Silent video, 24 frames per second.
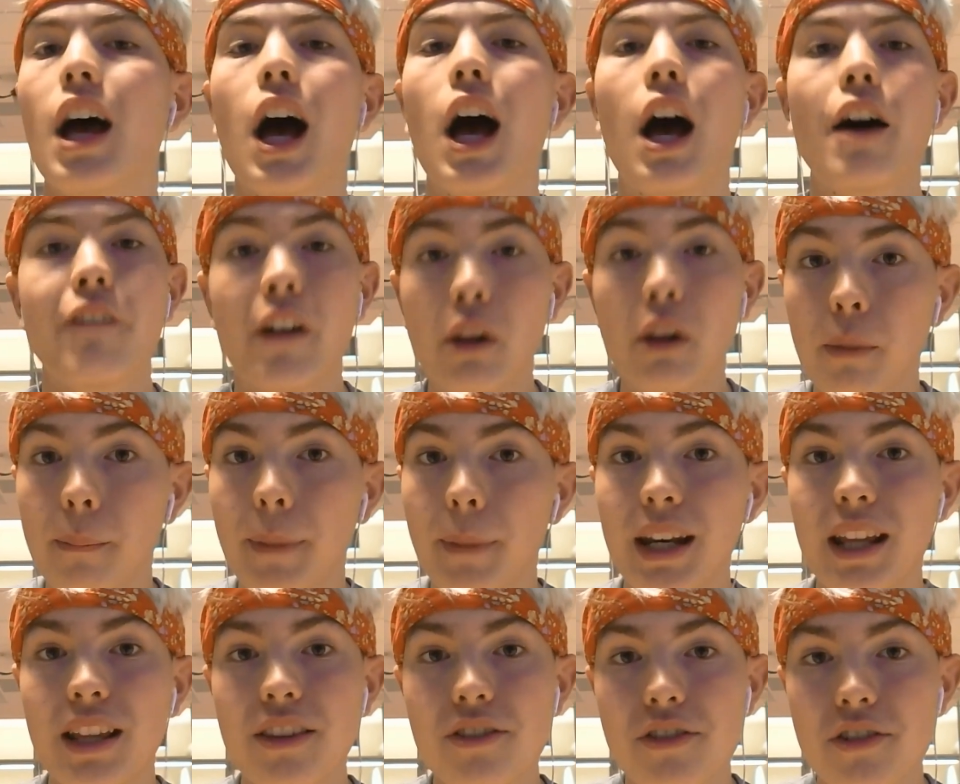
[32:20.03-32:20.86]
Follow him on
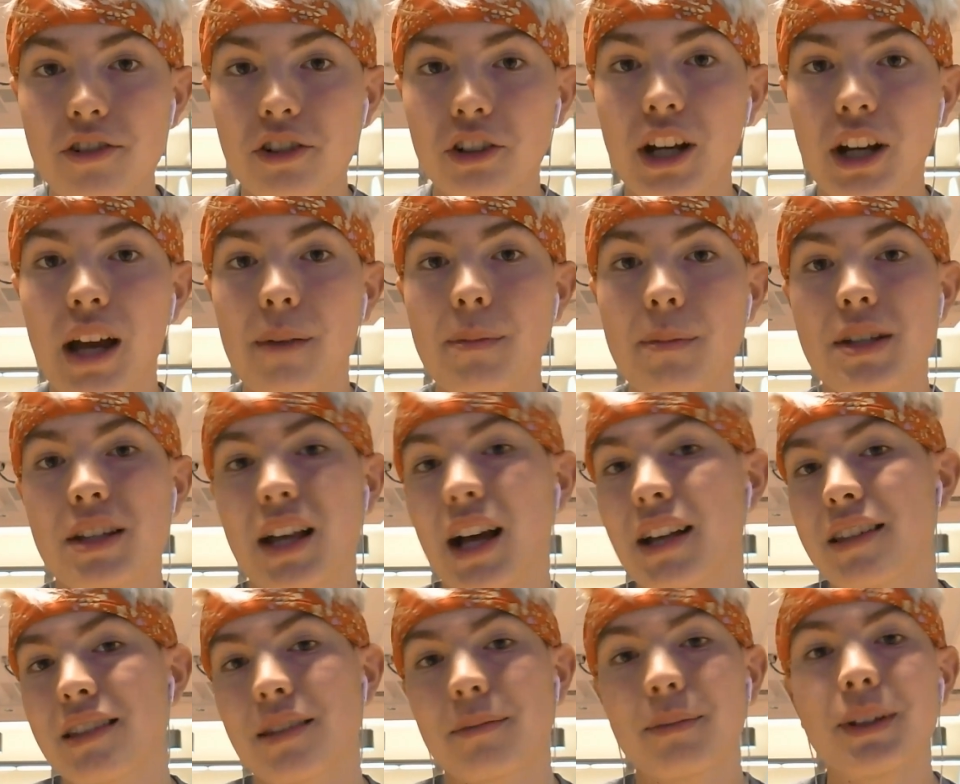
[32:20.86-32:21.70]
Instagram. He's
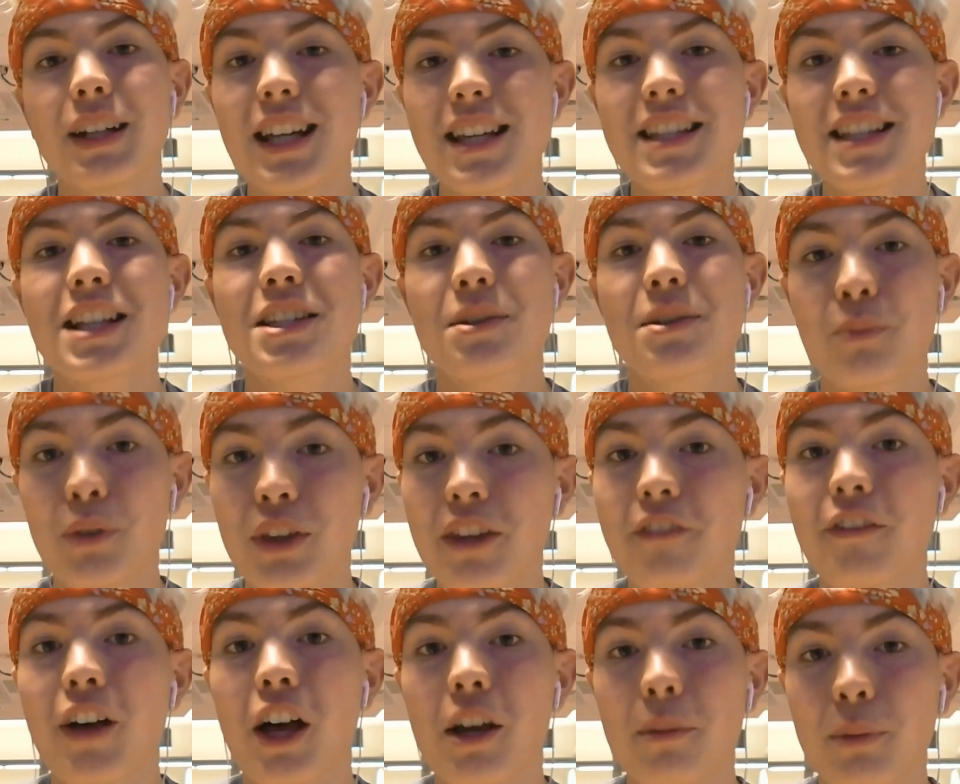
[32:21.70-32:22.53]
got some really
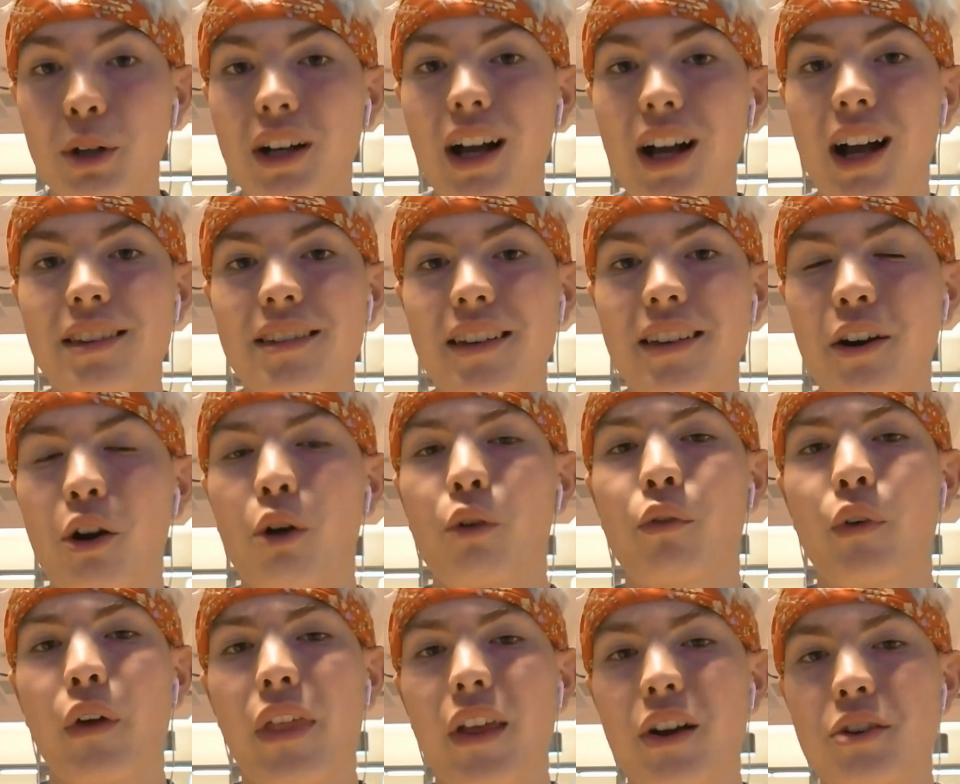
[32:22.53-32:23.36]
valuable content
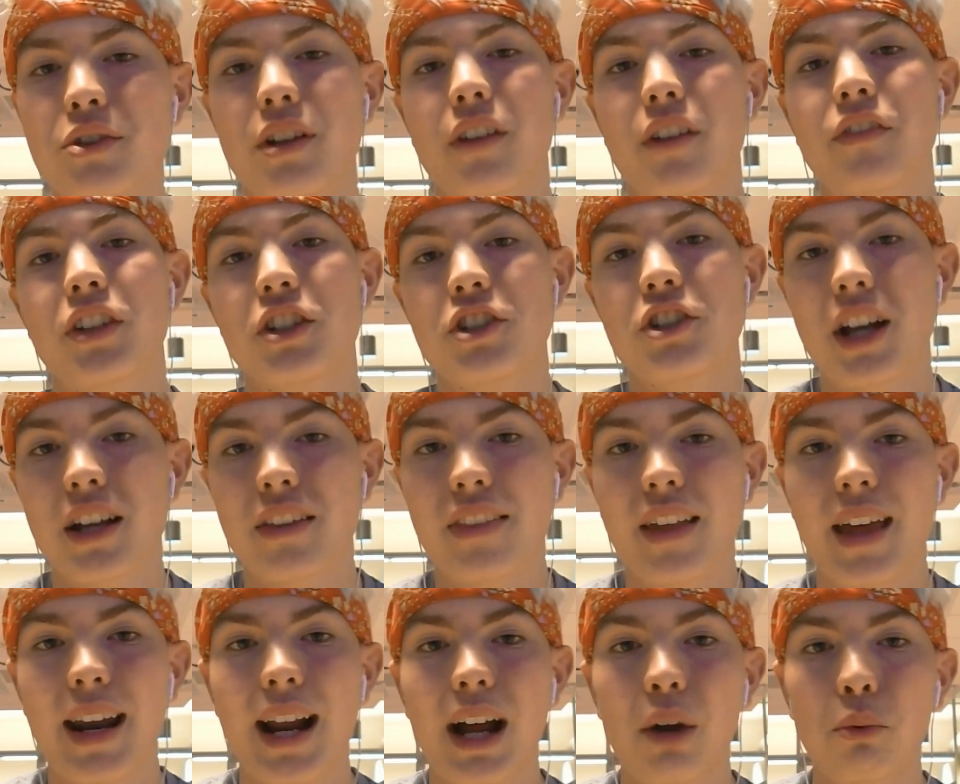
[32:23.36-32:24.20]
over there, so definitely check
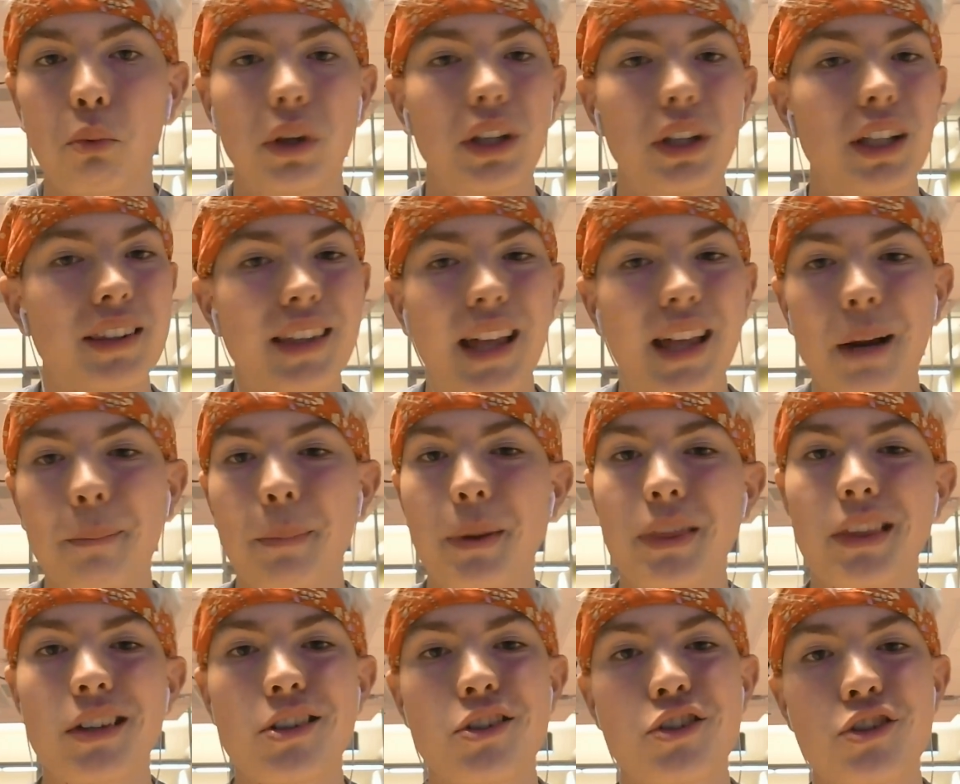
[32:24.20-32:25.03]
that out. We'll link that up in
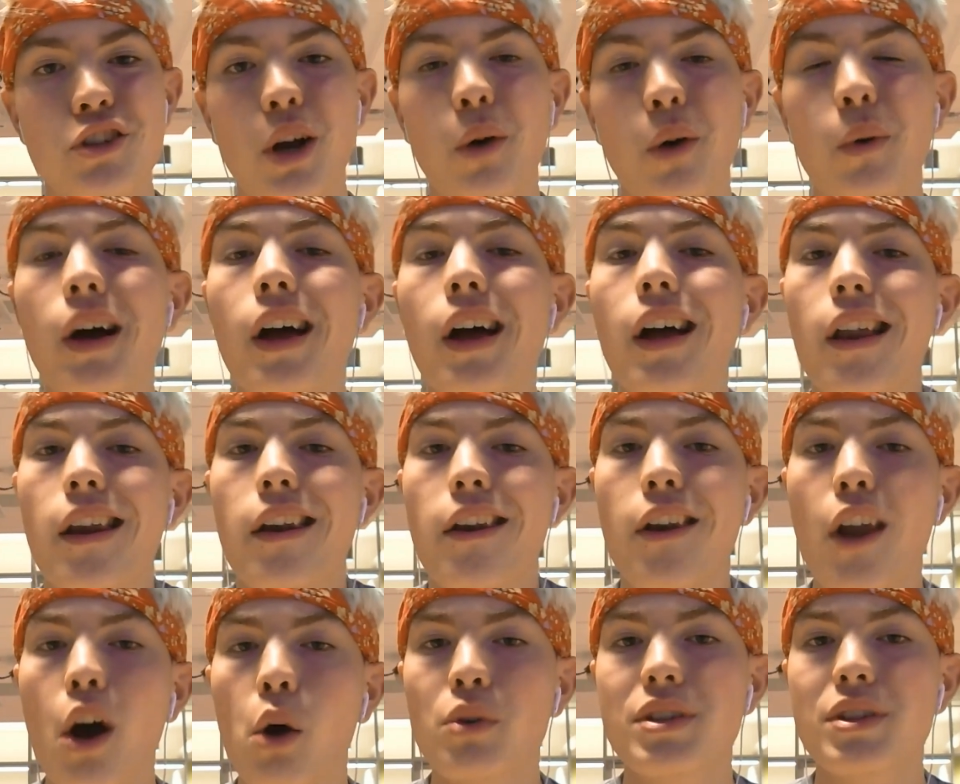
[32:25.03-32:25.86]
the show
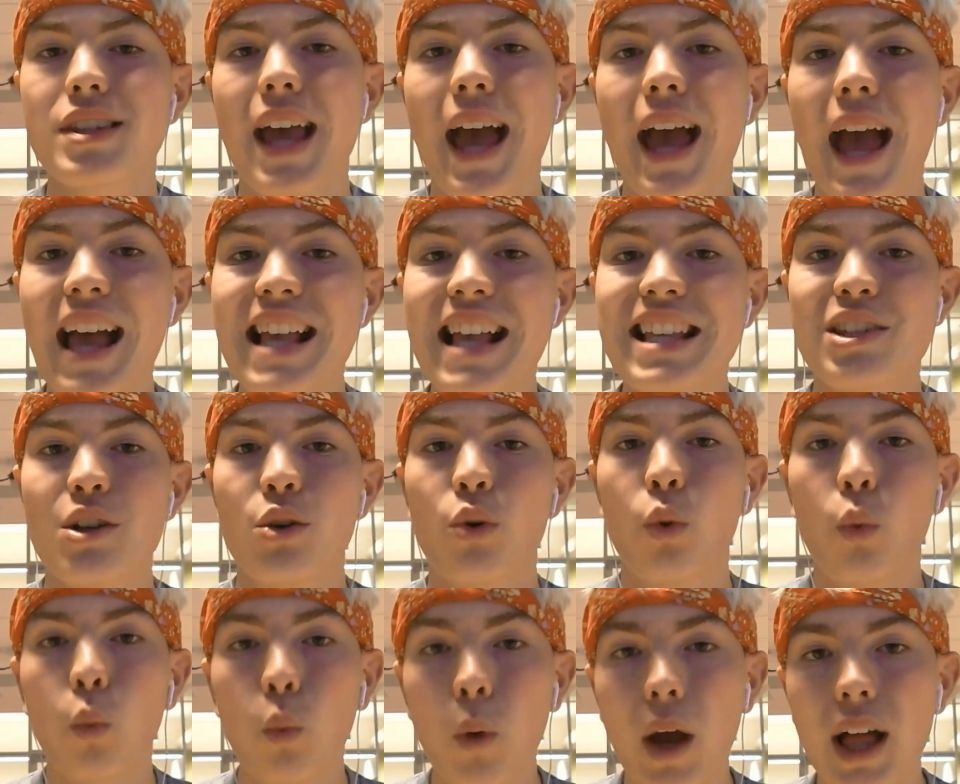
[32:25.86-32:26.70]
notes as
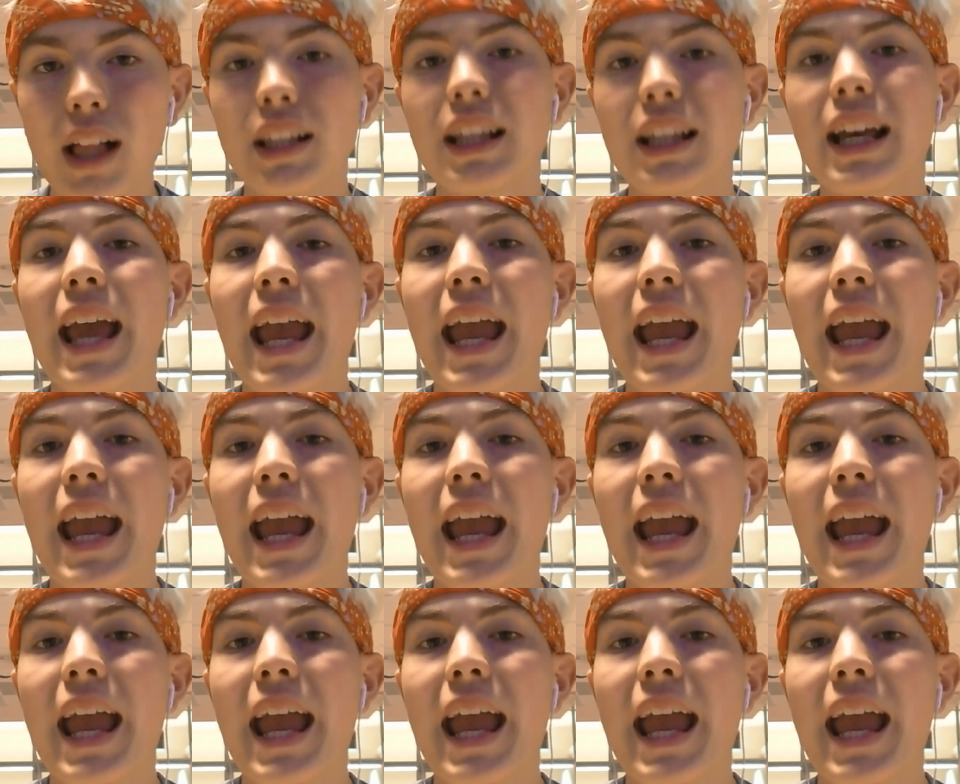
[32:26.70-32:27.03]
well.